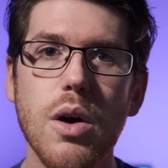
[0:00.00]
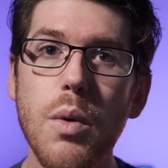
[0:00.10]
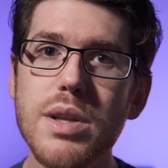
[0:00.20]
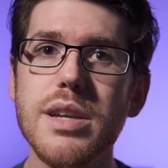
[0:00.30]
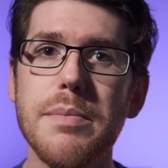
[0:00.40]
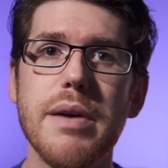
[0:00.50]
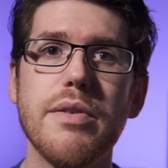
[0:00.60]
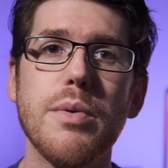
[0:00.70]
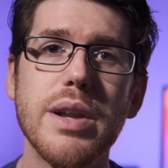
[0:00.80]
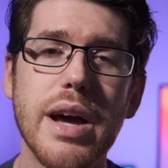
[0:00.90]
What's up
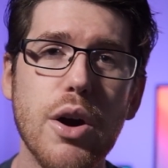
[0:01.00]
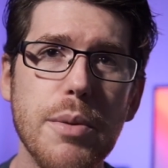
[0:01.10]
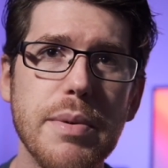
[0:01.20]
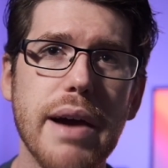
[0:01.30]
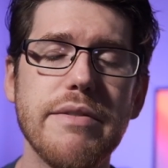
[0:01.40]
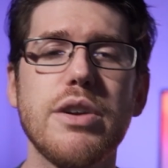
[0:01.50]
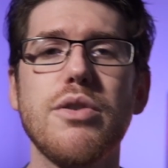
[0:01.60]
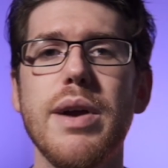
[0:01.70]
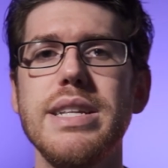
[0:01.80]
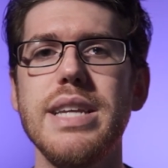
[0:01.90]
everyone? I hope you're having a
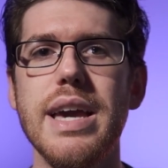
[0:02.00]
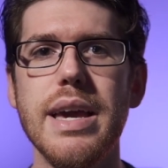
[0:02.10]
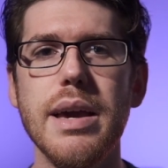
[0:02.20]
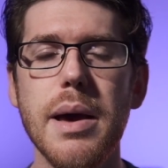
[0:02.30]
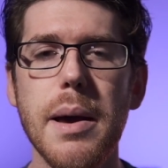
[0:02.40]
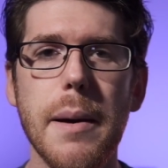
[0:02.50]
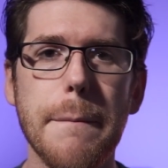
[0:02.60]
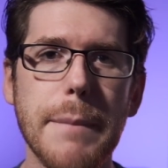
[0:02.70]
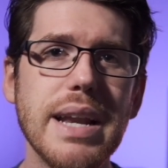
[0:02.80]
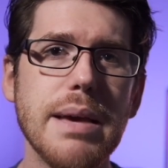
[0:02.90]
great day.
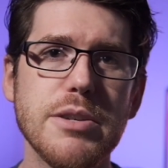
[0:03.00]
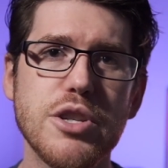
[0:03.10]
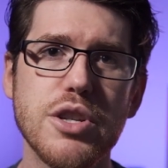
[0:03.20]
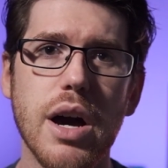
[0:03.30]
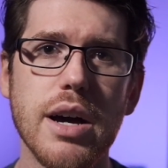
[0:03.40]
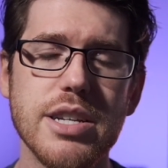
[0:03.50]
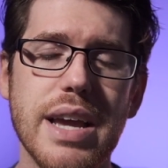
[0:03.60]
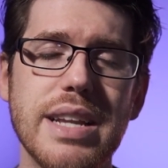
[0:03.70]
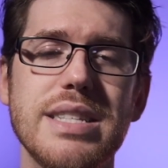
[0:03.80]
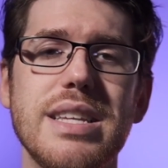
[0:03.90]
My name is Josh,
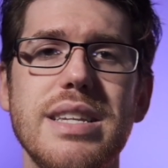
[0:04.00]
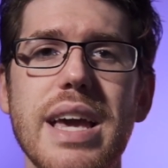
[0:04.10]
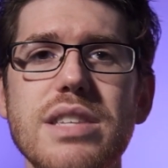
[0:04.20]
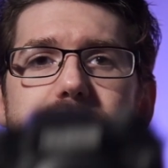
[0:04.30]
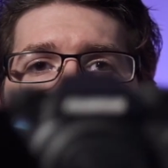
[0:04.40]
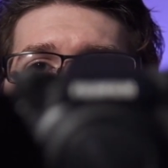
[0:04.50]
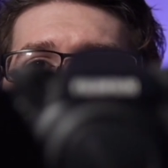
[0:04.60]
and in today's video